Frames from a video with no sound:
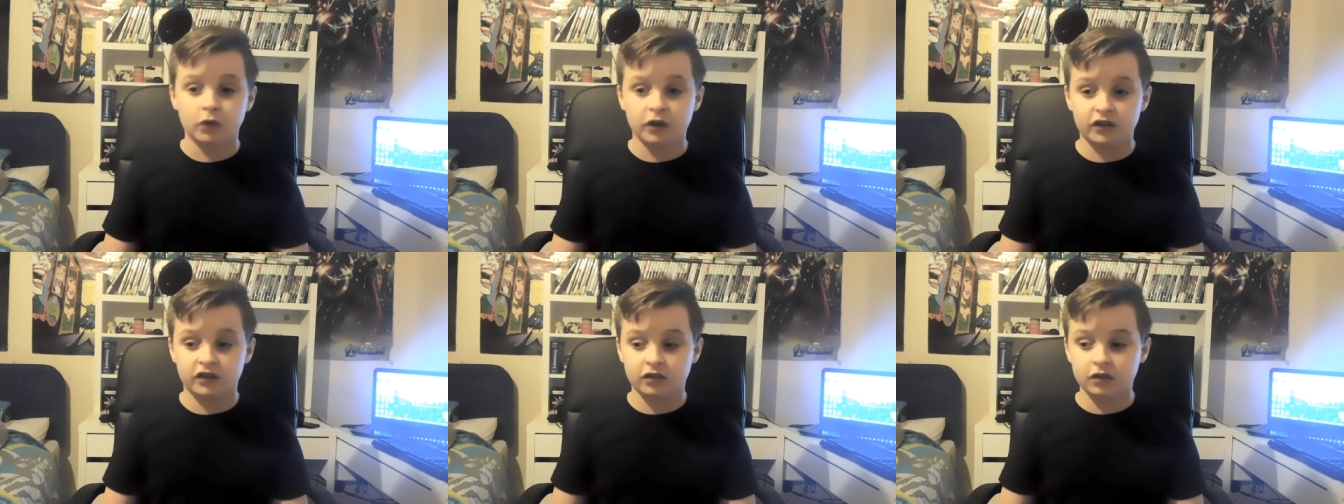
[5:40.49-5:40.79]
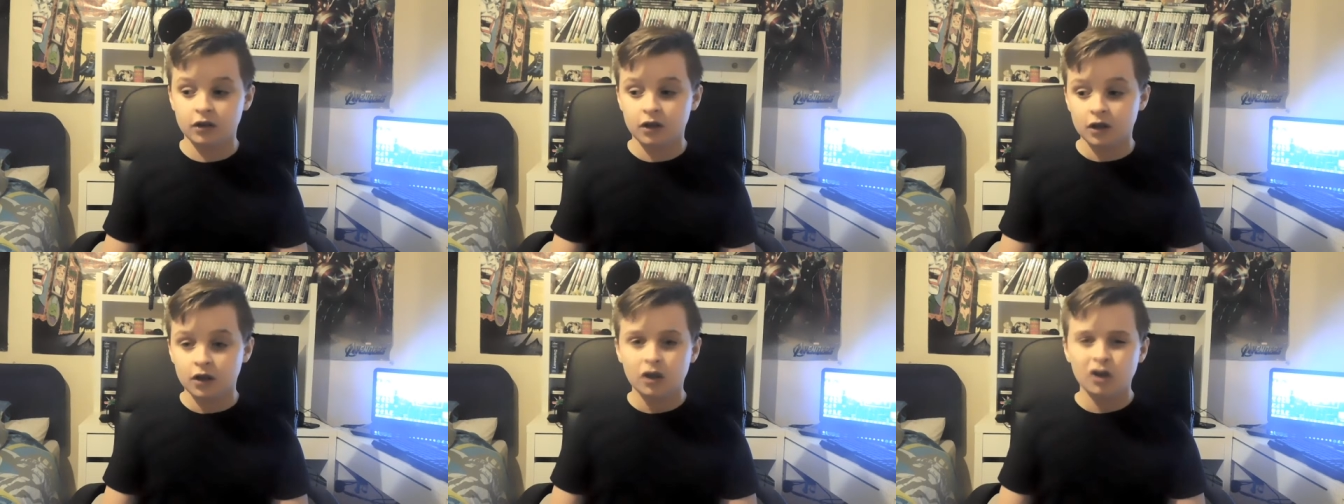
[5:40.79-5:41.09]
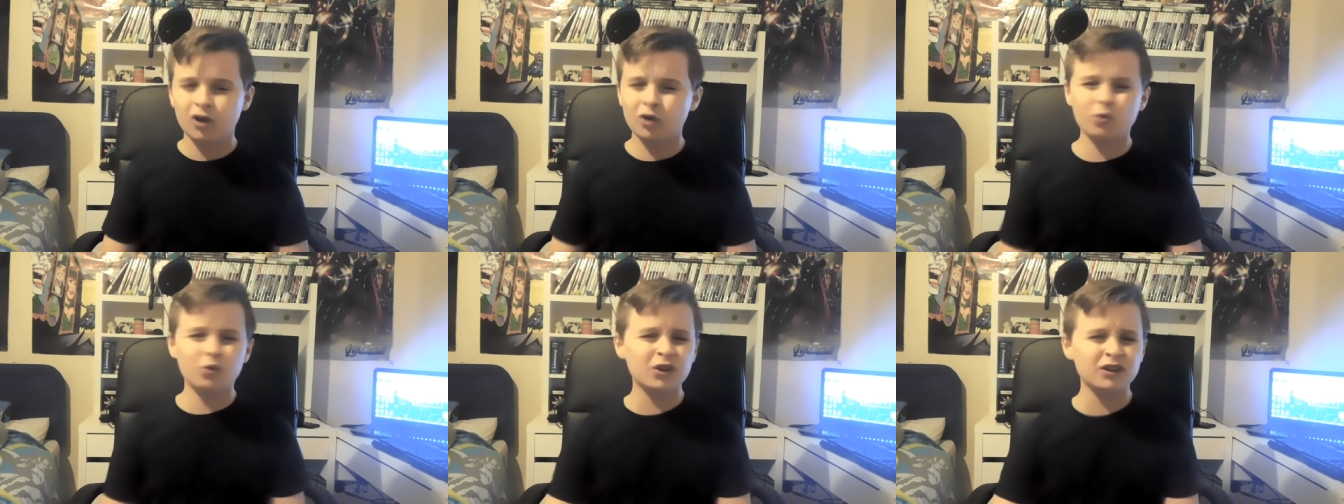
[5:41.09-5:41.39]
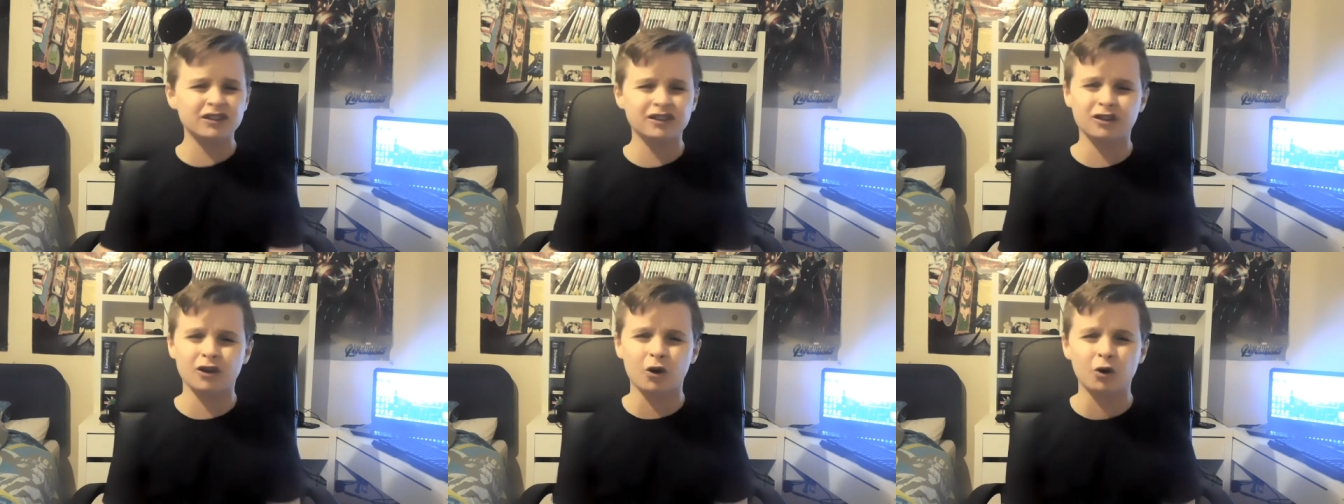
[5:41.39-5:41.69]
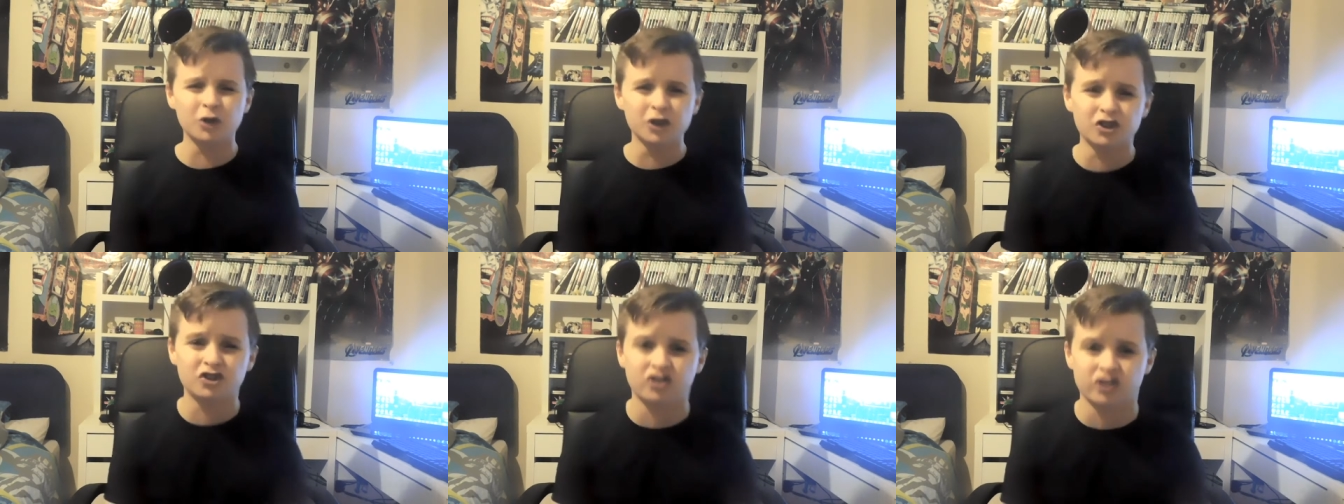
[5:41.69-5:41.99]
Which, who wants to
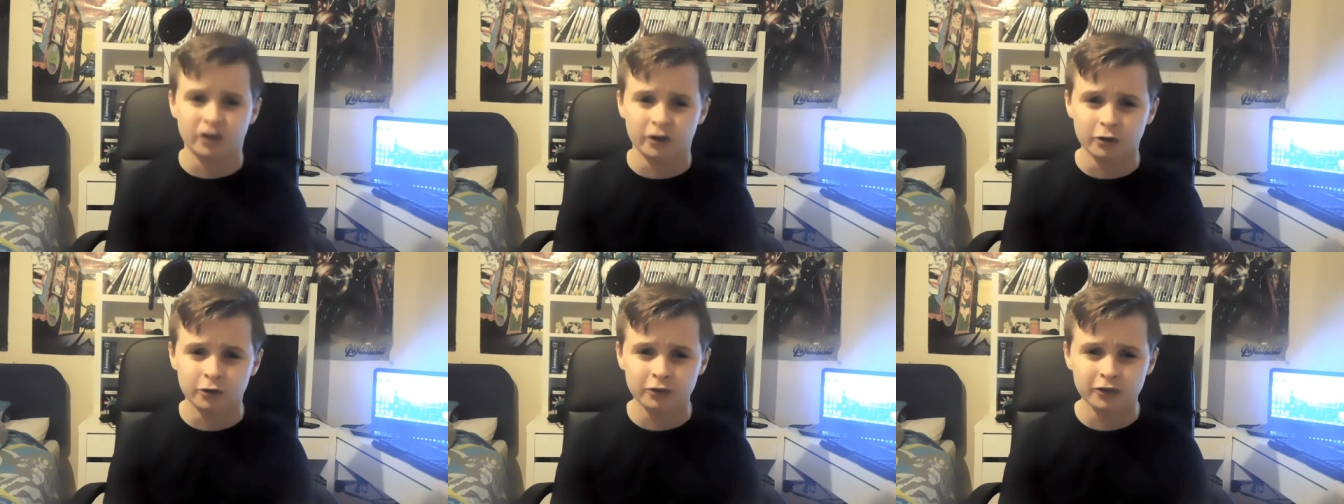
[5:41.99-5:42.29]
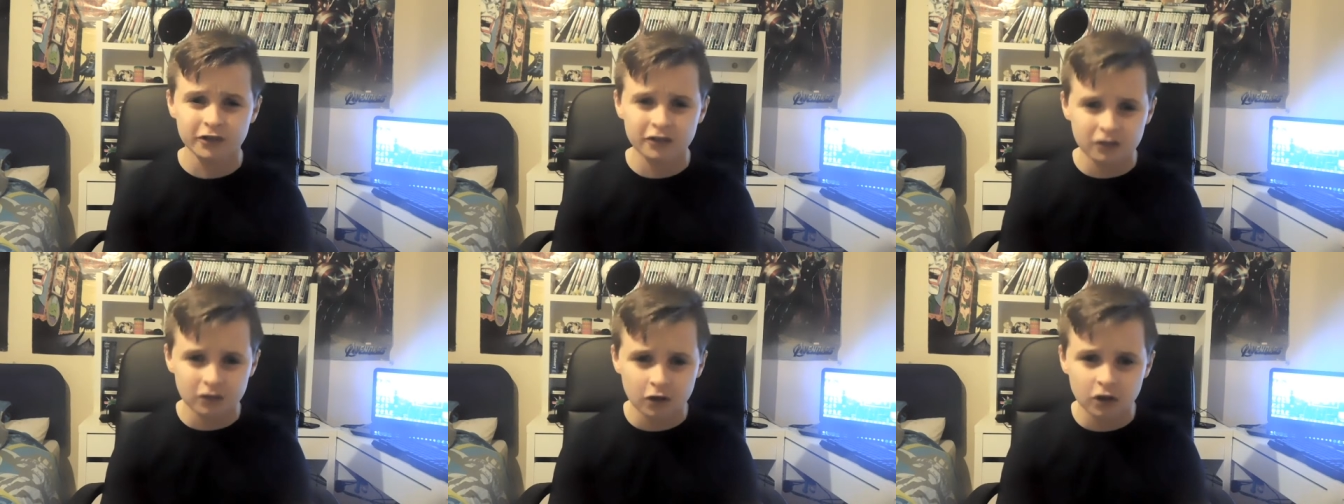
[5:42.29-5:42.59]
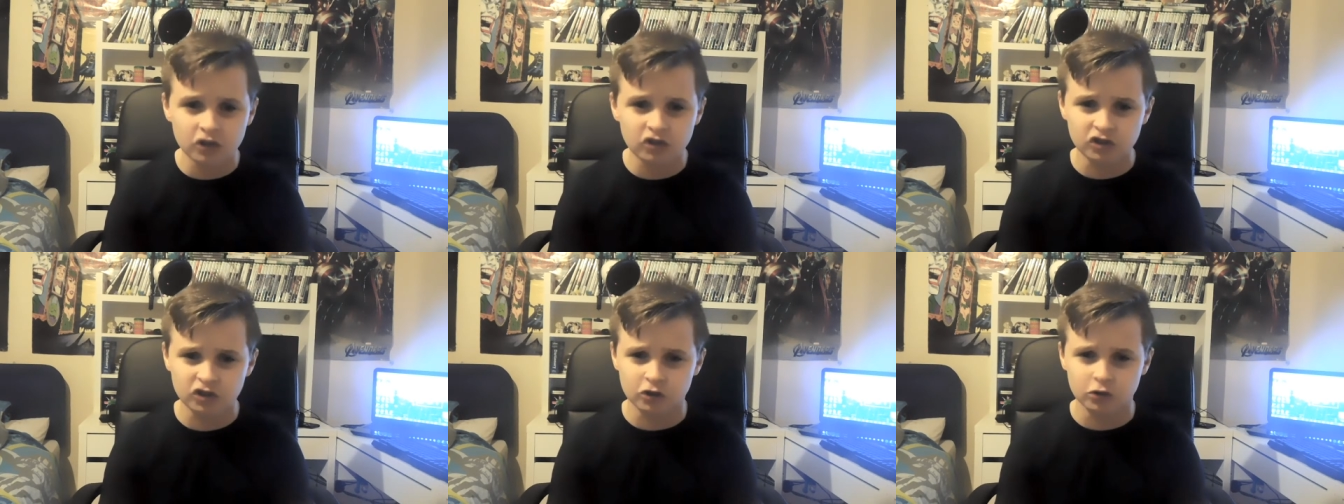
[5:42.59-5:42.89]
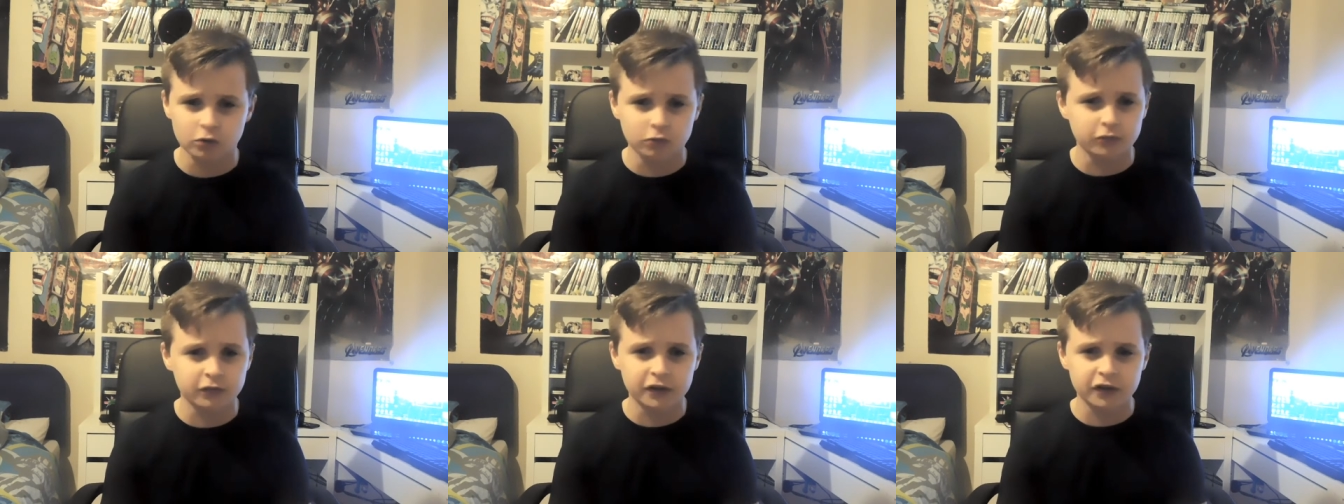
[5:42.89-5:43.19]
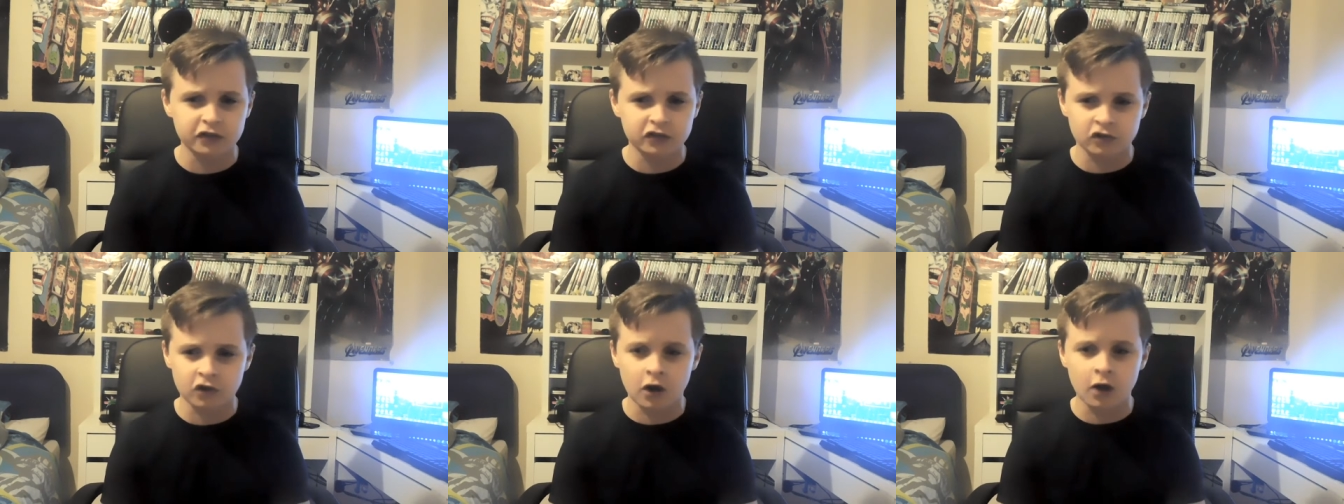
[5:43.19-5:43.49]
go in a jewelry
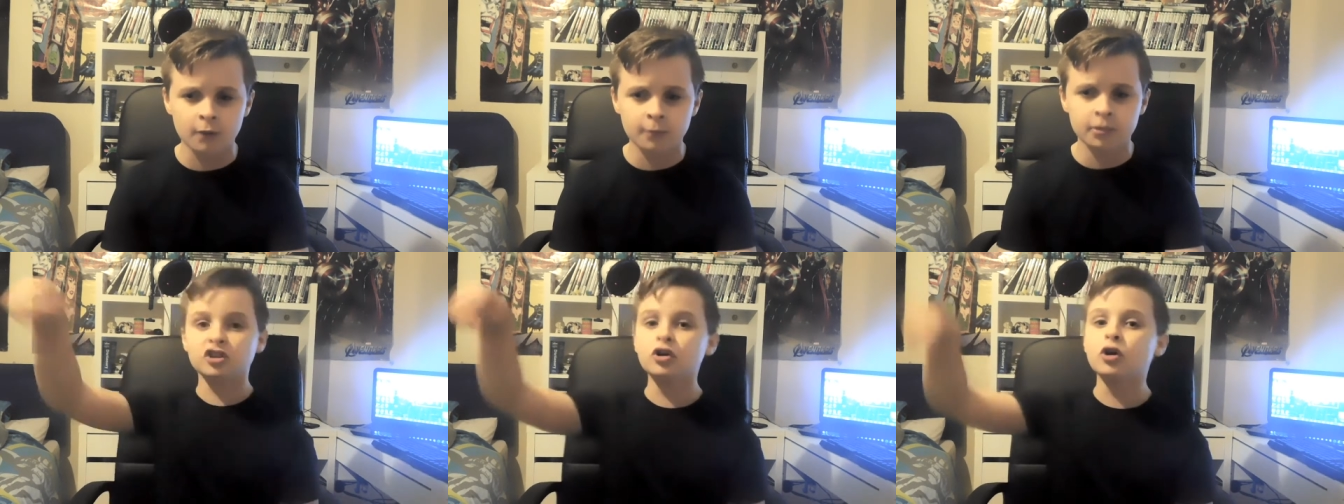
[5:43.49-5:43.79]
jewelry shop?